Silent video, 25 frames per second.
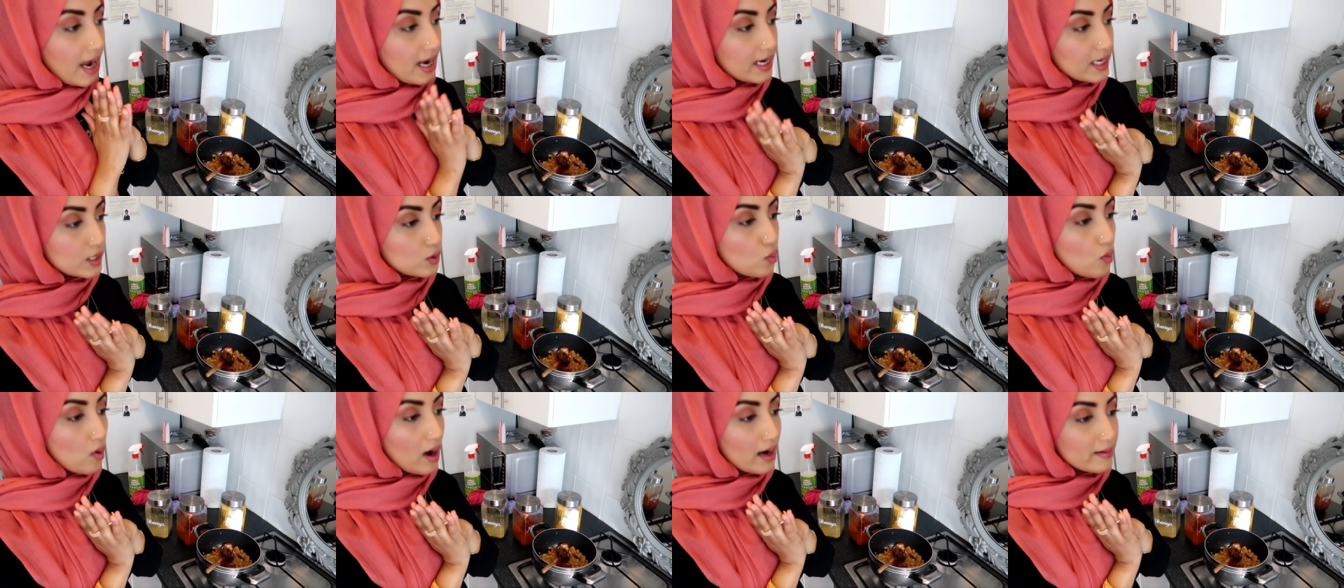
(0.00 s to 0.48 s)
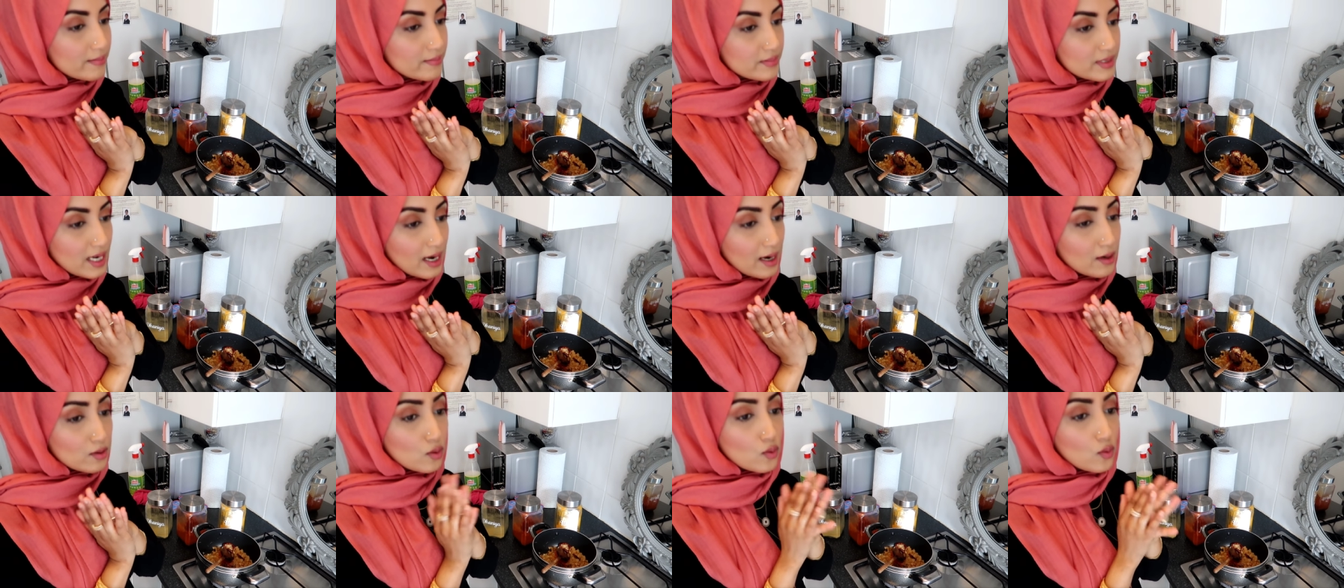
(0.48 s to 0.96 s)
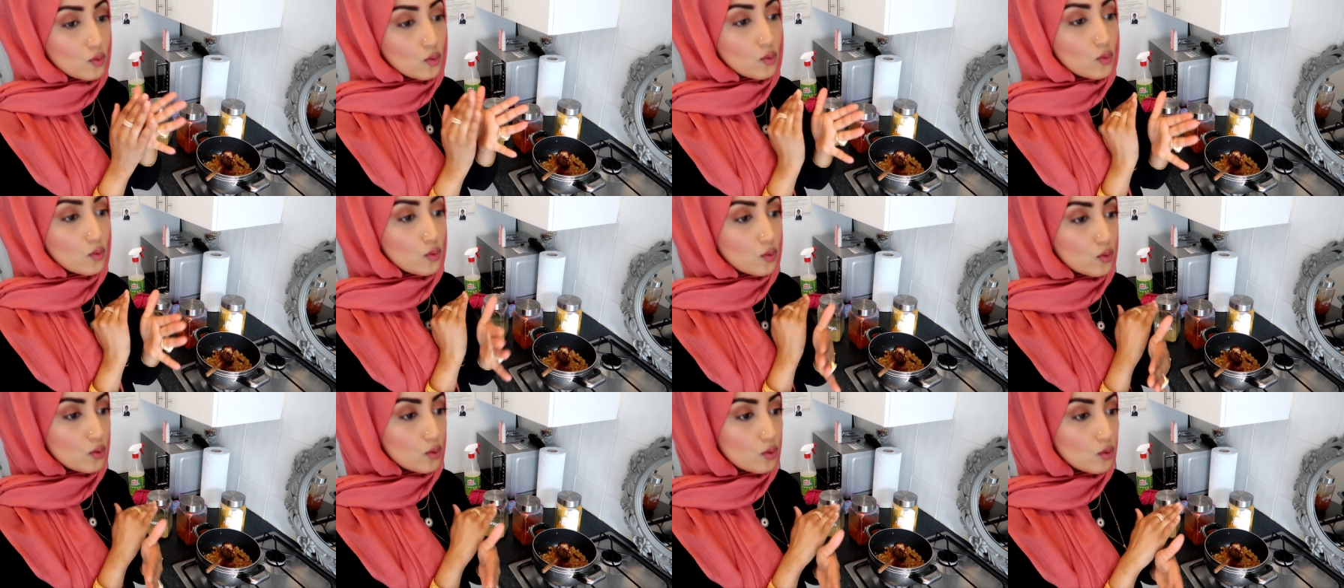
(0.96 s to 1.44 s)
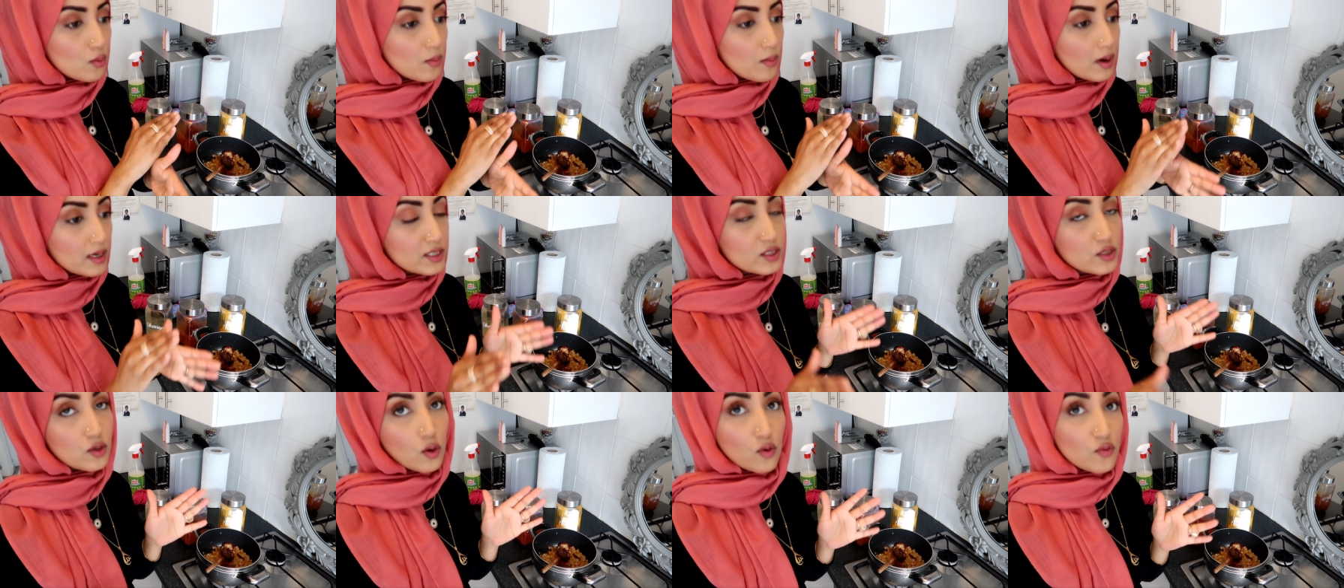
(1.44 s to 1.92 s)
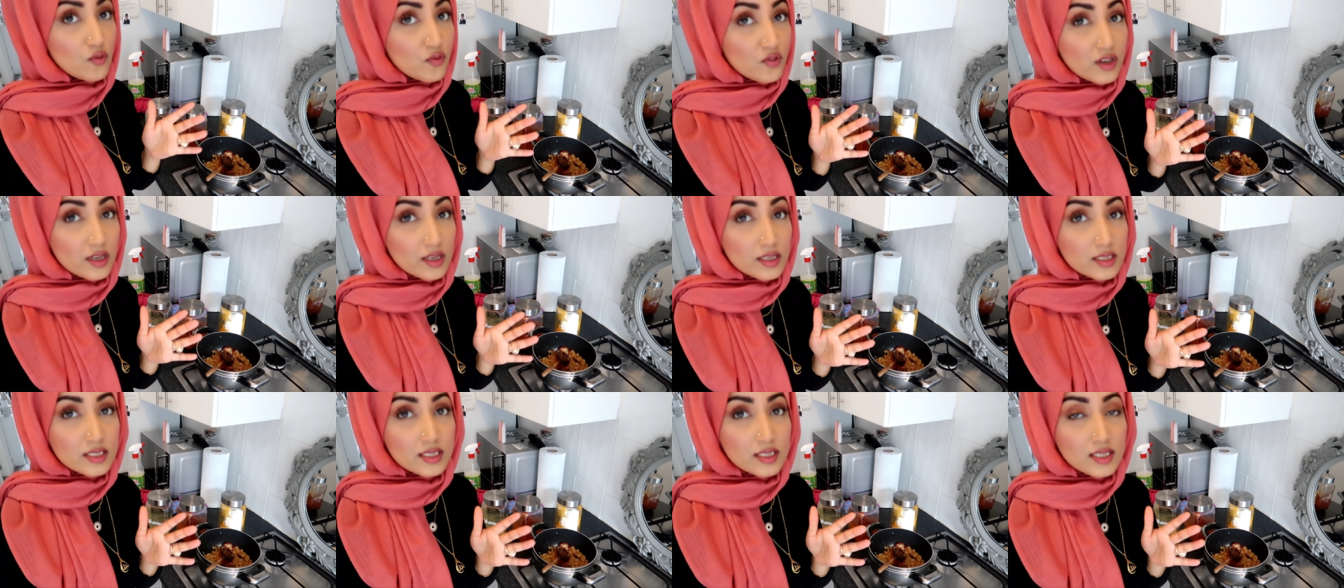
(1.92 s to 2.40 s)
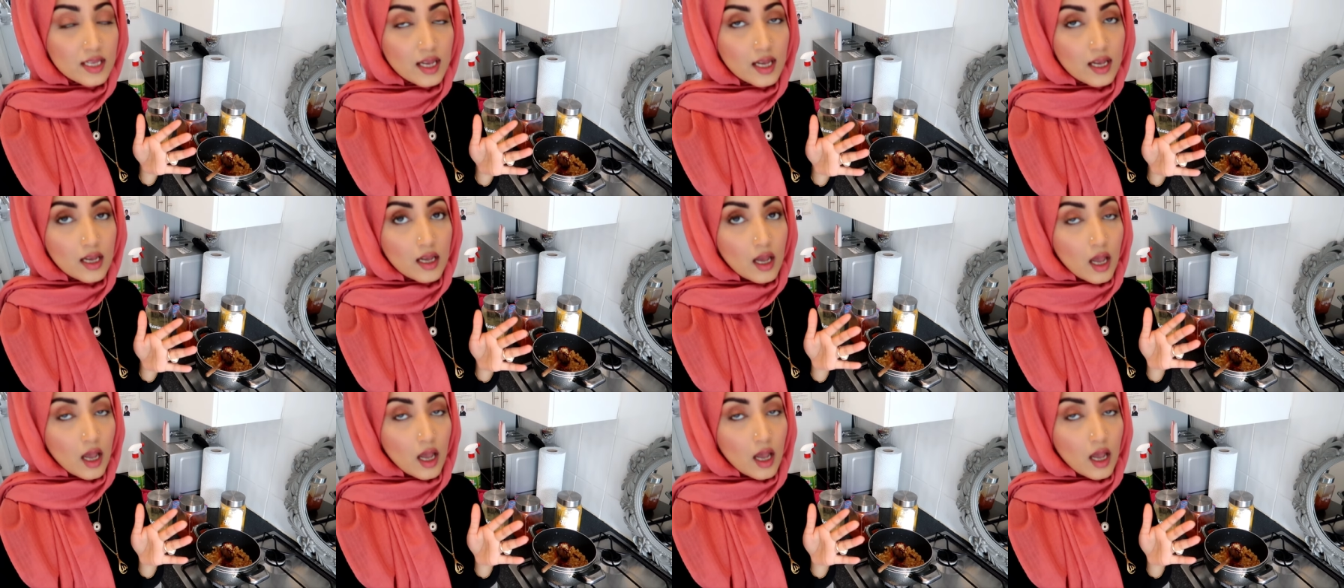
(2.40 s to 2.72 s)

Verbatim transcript: and wiped down all my sofas